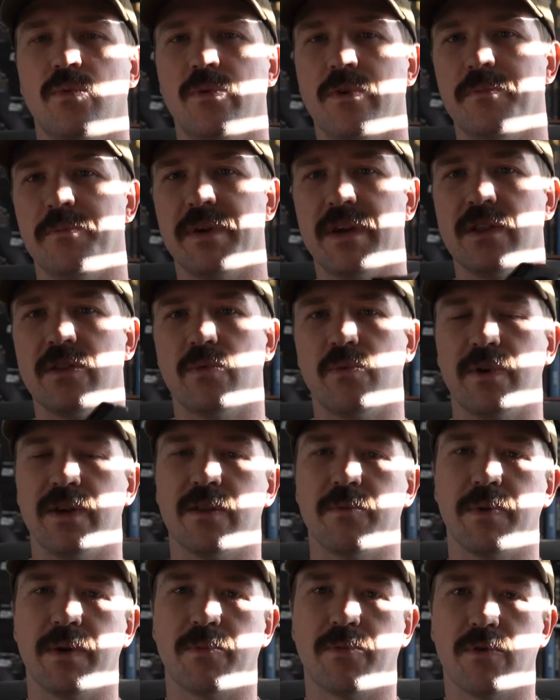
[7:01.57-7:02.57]
would be the We the
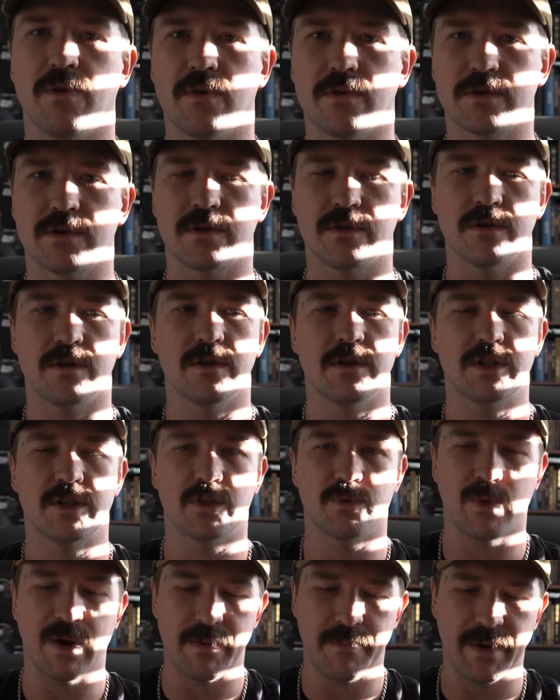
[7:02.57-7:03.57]
People holster
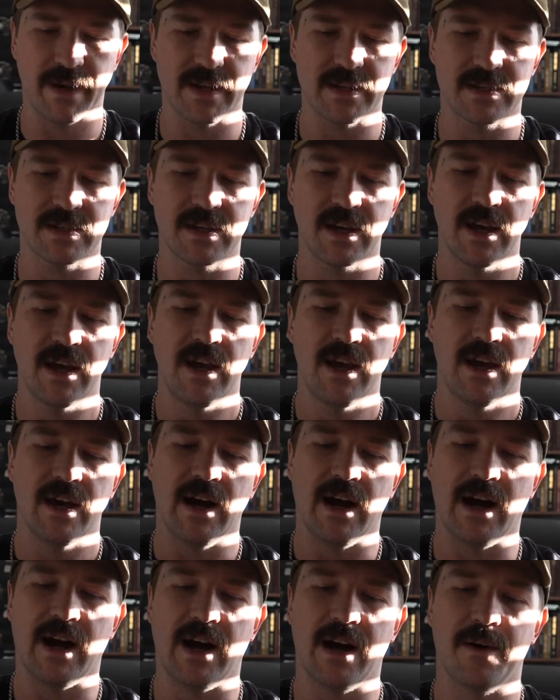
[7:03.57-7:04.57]
sweatpants.
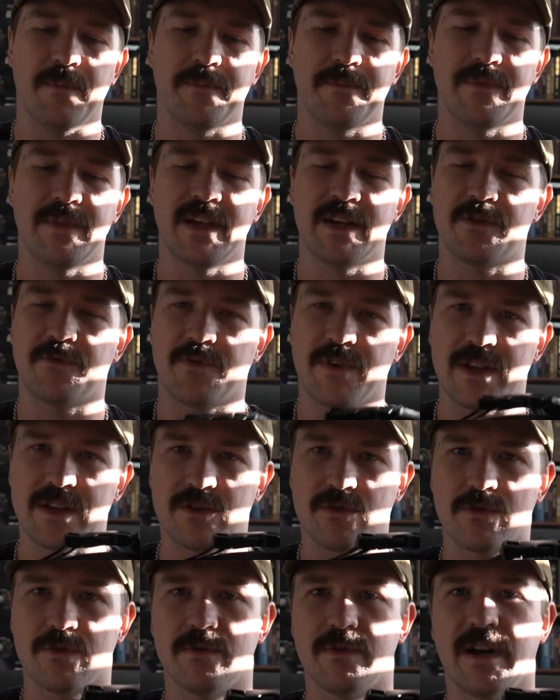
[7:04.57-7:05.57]
This feeds
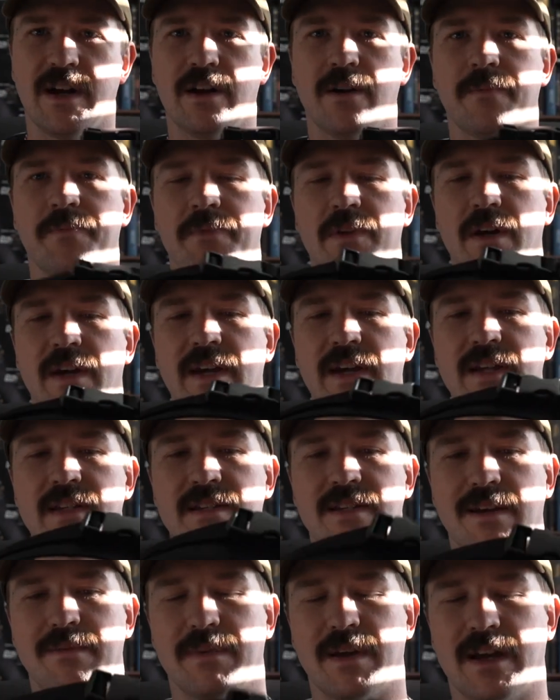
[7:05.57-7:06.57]
through there. Again,
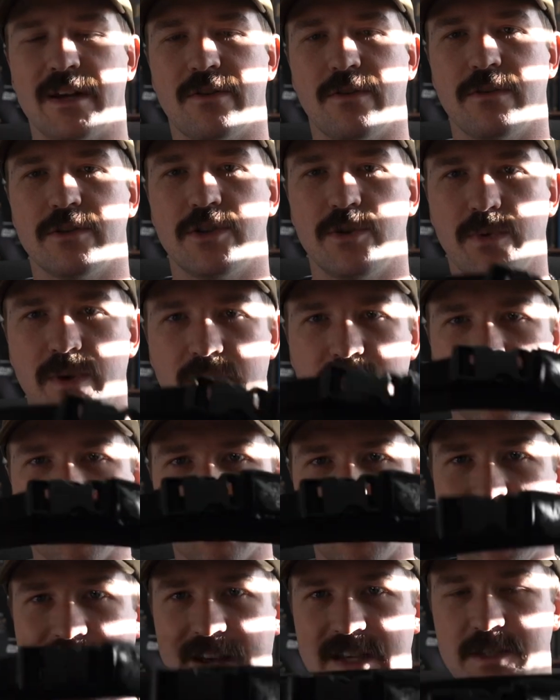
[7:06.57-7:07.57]
same thing I told you with the
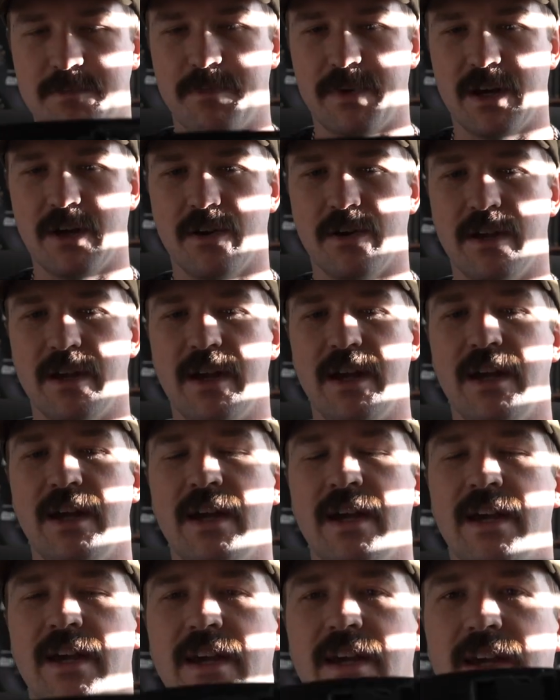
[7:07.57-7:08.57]
last belt.
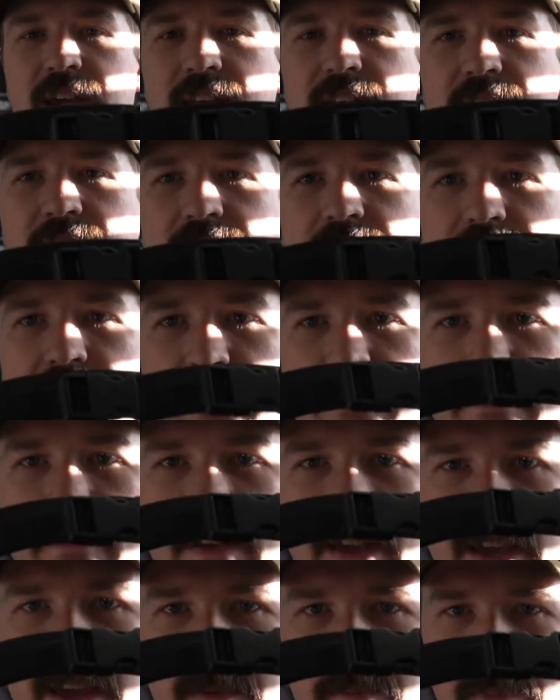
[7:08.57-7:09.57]
It
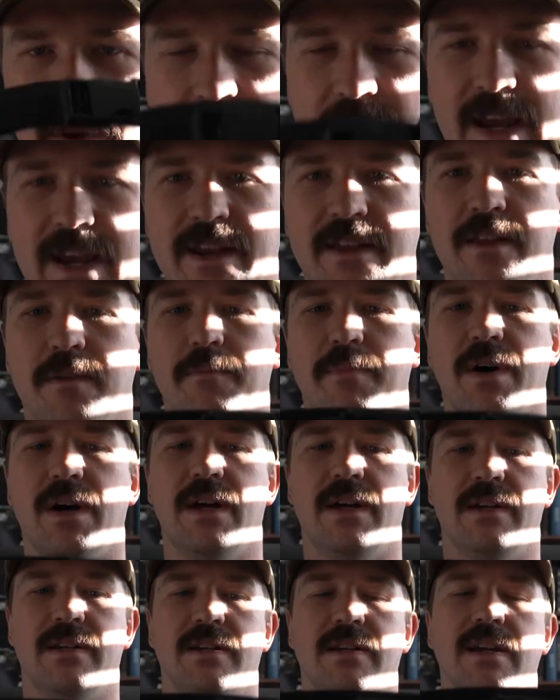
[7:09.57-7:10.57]
is a pain in the
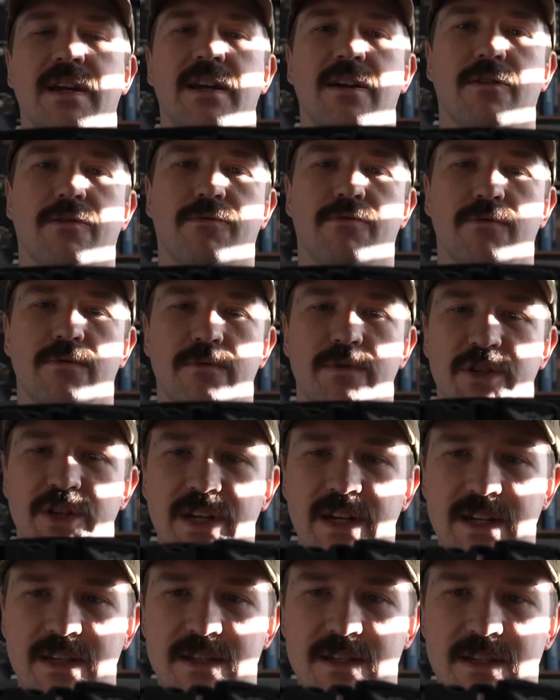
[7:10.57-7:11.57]
butt to get through
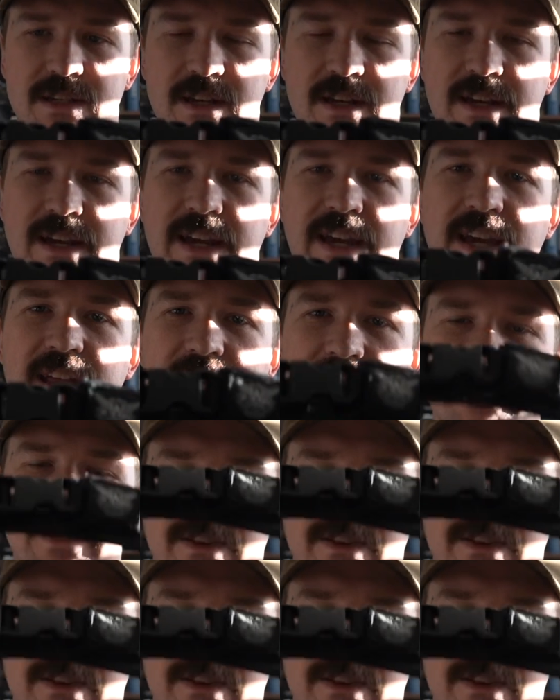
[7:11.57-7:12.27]
jeans. It is